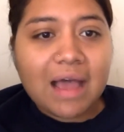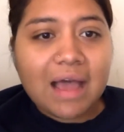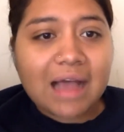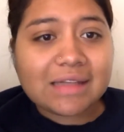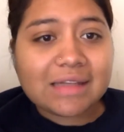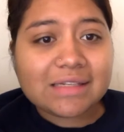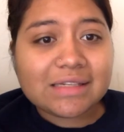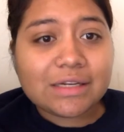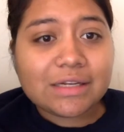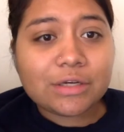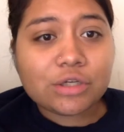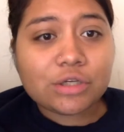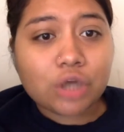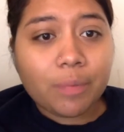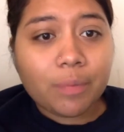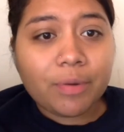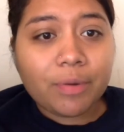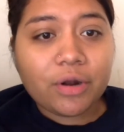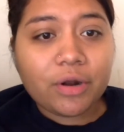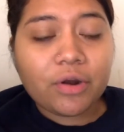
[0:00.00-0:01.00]
as an
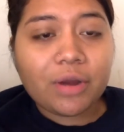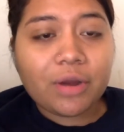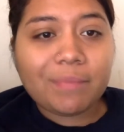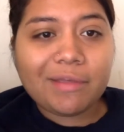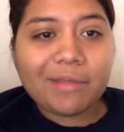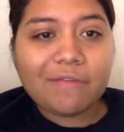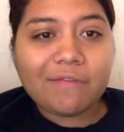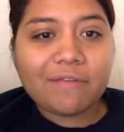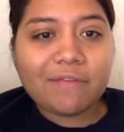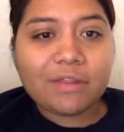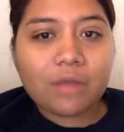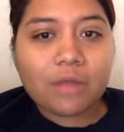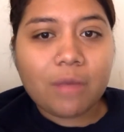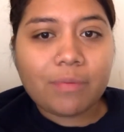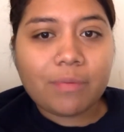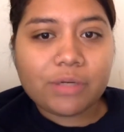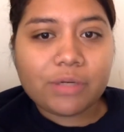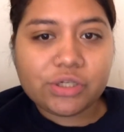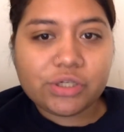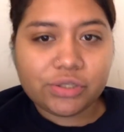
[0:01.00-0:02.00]
interpreter i'm given the
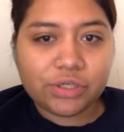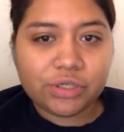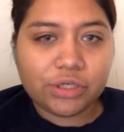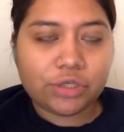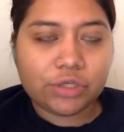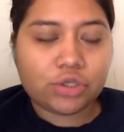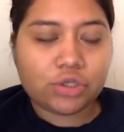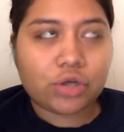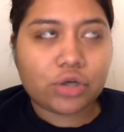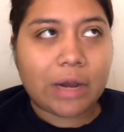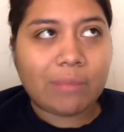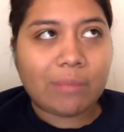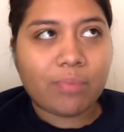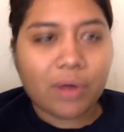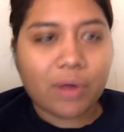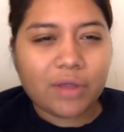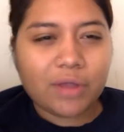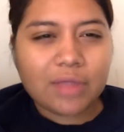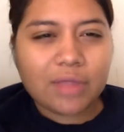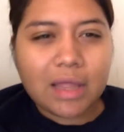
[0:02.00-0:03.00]
opportunity to try and
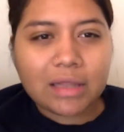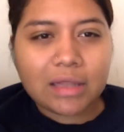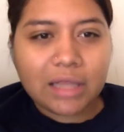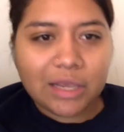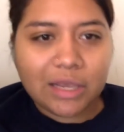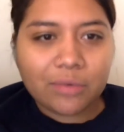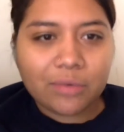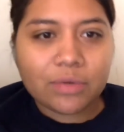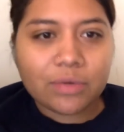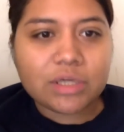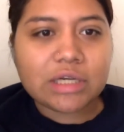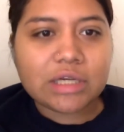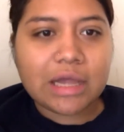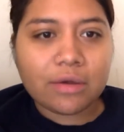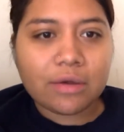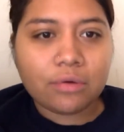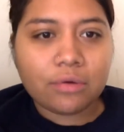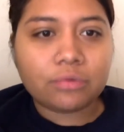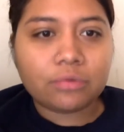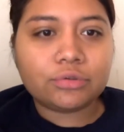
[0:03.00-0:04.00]
break that language
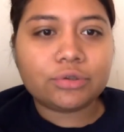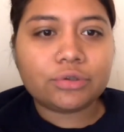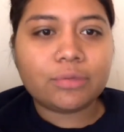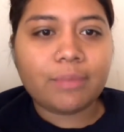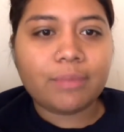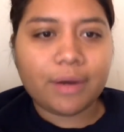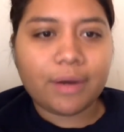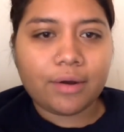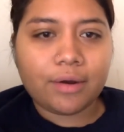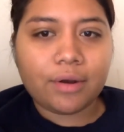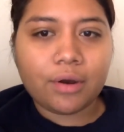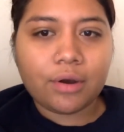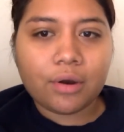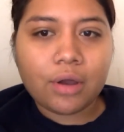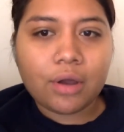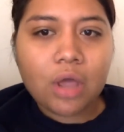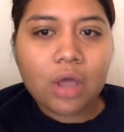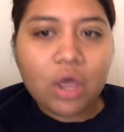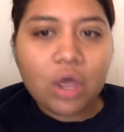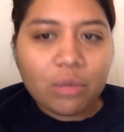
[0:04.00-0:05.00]
and cultural barrier
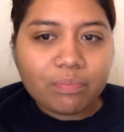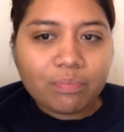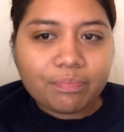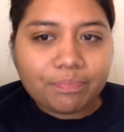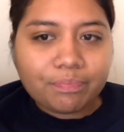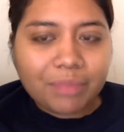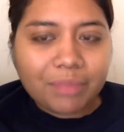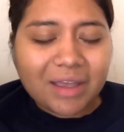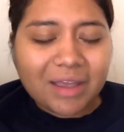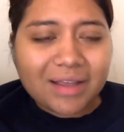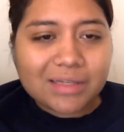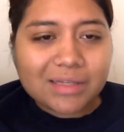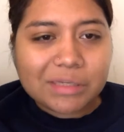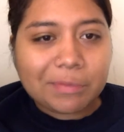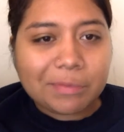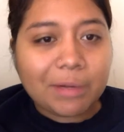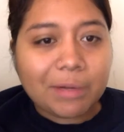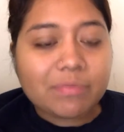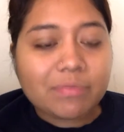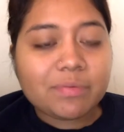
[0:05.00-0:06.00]
that can
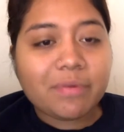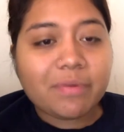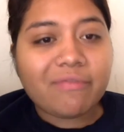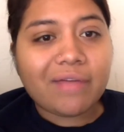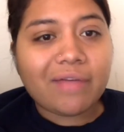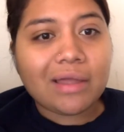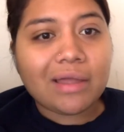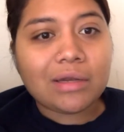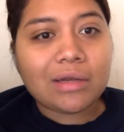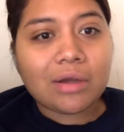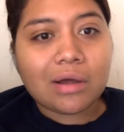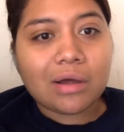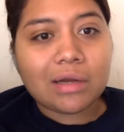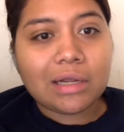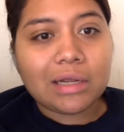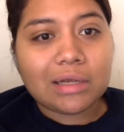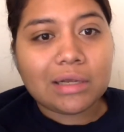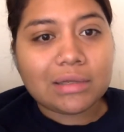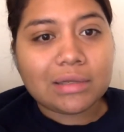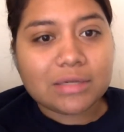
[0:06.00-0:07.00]
sometimes prevent non
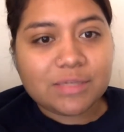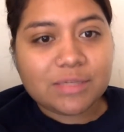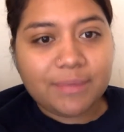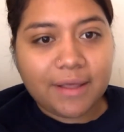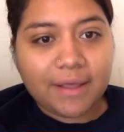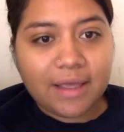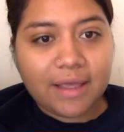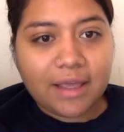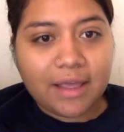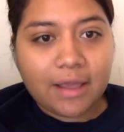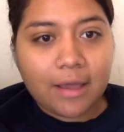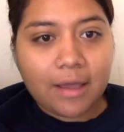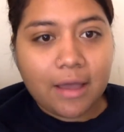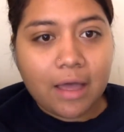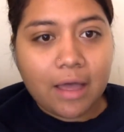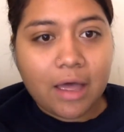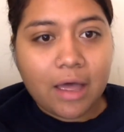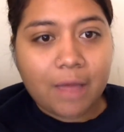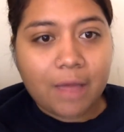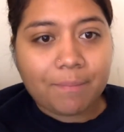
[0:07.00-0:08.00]
English speaking
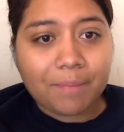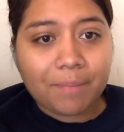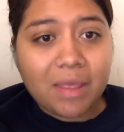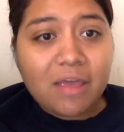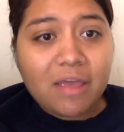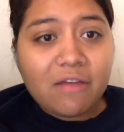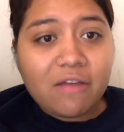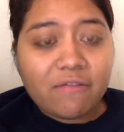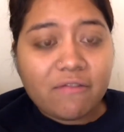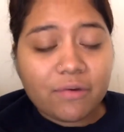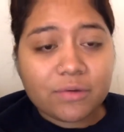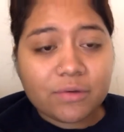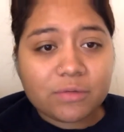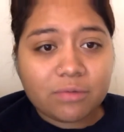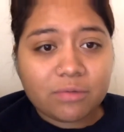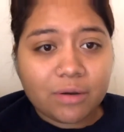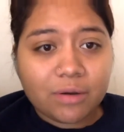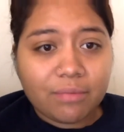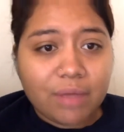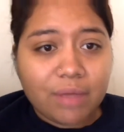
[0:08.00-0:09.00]
um, folks
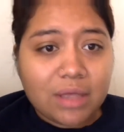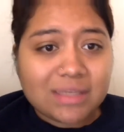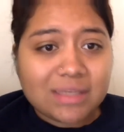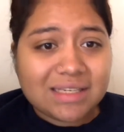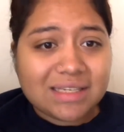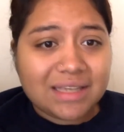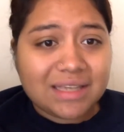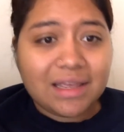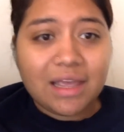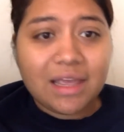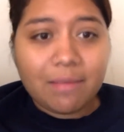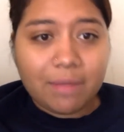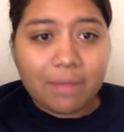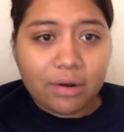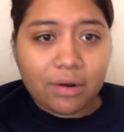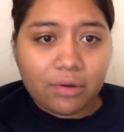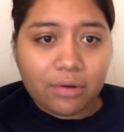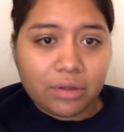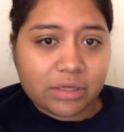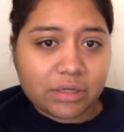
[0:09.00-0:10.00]
from seeking
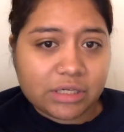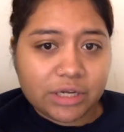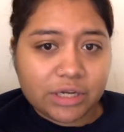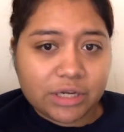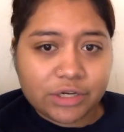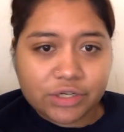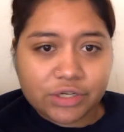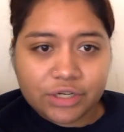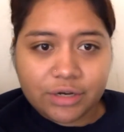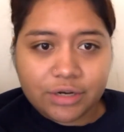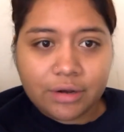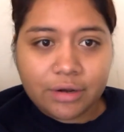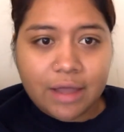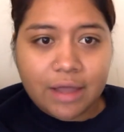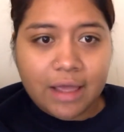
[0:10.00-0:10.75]
medical attention.